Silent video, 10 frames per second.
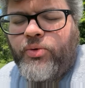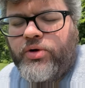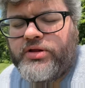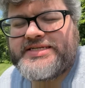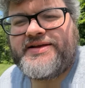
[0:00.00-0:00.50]

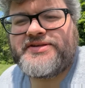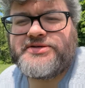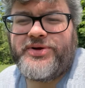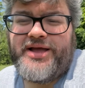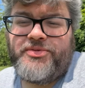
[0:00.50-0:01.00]
we'll just have to
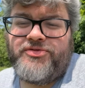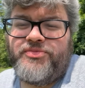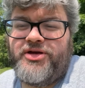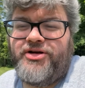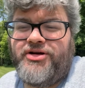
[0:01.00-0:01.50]
see what happens
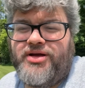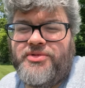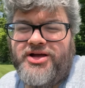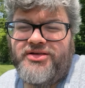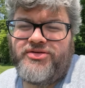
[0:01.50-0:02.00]
from there.
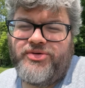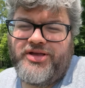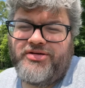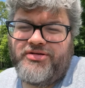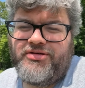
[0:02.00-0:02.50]
I'm not going to do
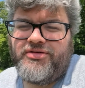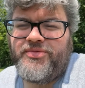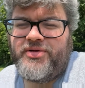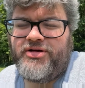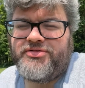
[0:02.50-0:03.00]
any other
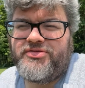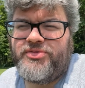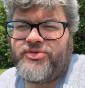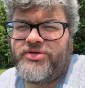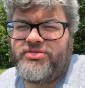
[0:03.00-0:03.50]
comparisons
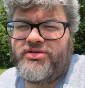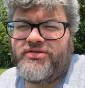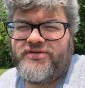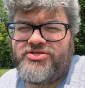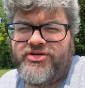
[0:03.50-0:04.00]
between
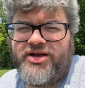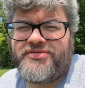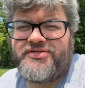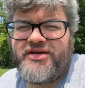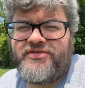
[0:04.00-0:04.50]
the Venture
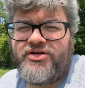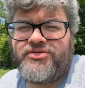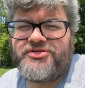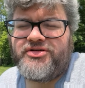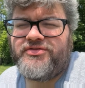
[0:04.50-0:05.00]
X and Sapphire
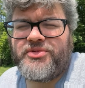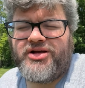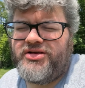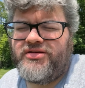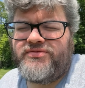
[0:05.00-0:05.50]
Reserve. I'm
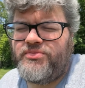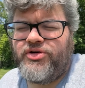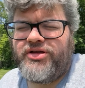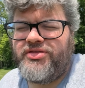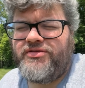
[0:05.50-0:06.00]
not going to even
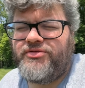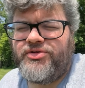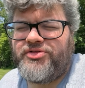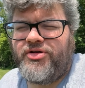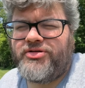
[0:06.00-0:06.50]
bring in the
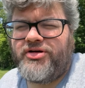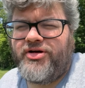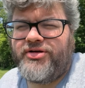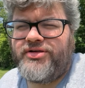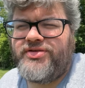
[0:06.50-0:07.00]
Ritz-Carlton
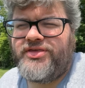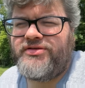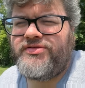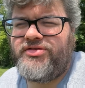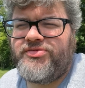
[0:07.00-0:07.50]
card into
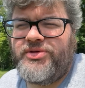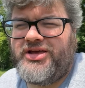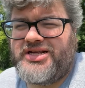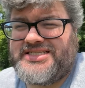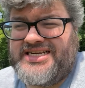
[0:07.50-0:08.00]
this, just
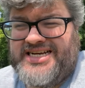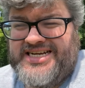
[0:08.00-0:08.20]
because